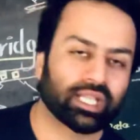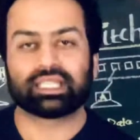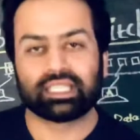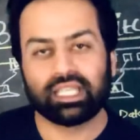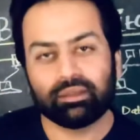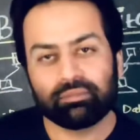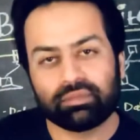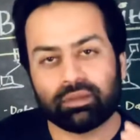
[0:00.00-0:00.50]

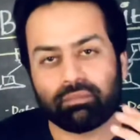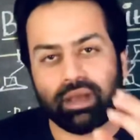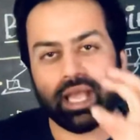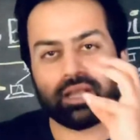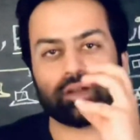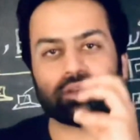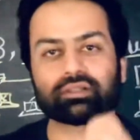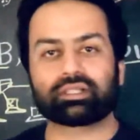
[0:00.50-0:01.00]
Keep the M A
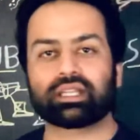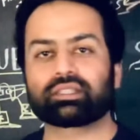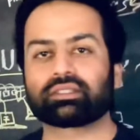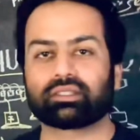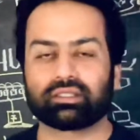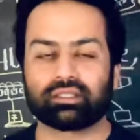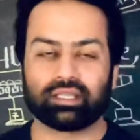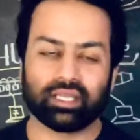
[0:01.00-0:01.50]
C
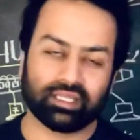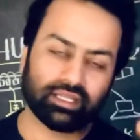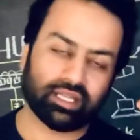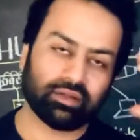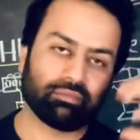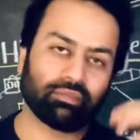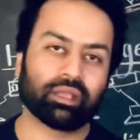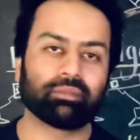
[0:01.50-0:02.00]
address in
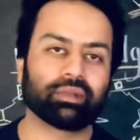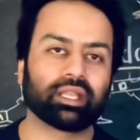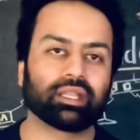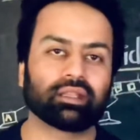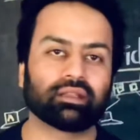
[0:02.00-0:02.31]
their memory